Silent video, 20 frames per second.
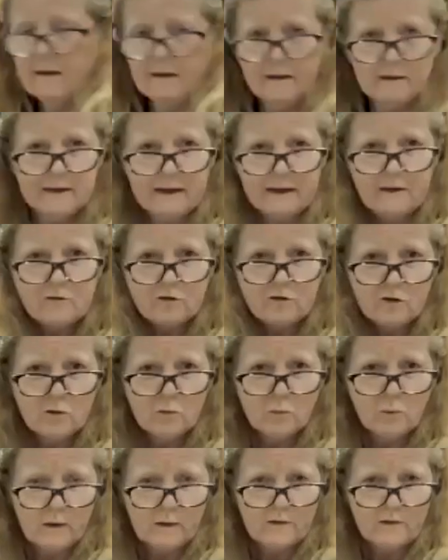leaves you
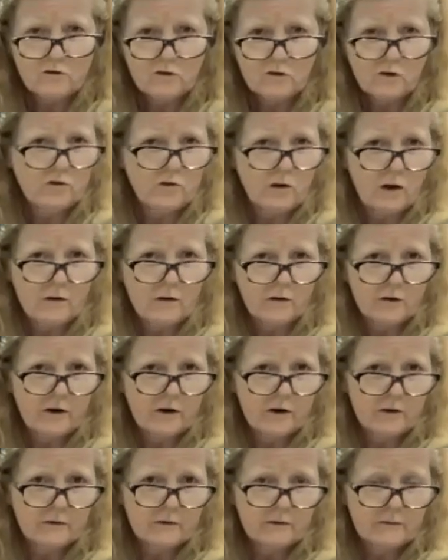with just
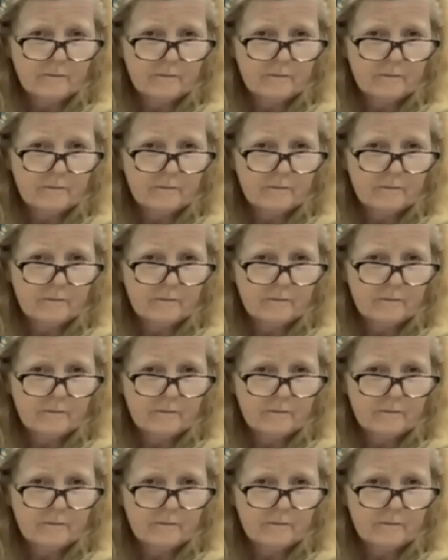undercoat.